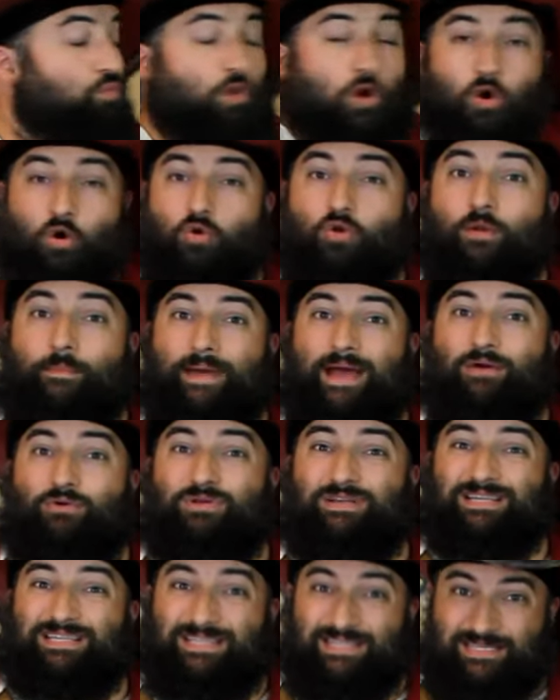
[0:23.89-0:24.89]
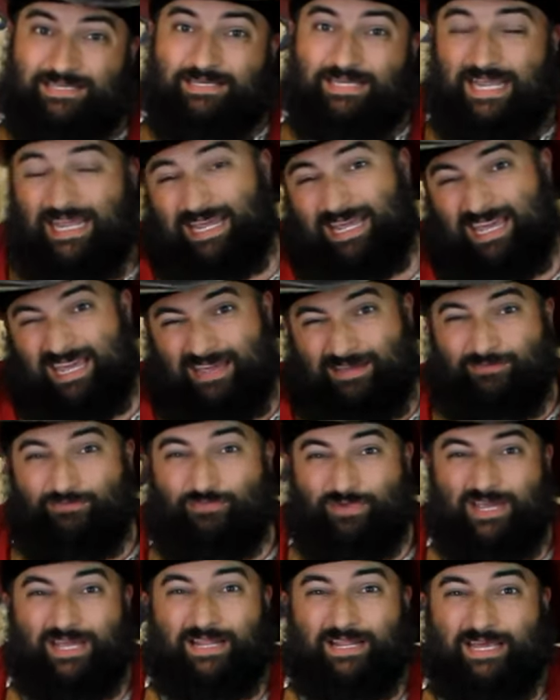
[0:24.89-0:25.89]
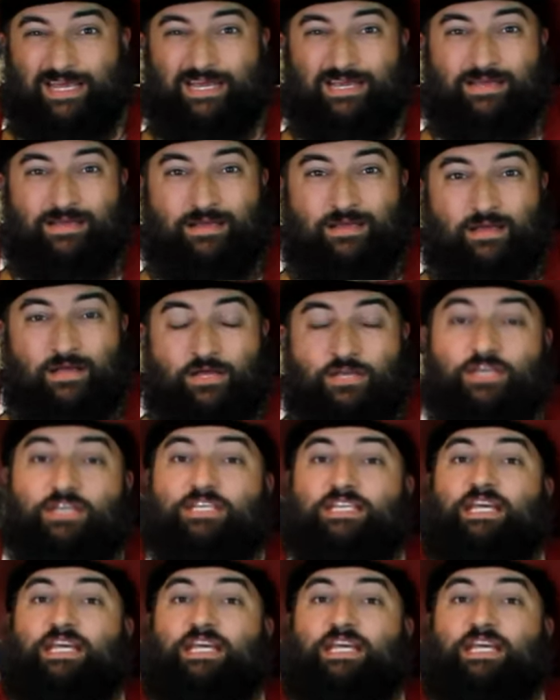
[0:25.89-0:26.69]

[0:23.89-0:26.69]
all about Tiki, really. You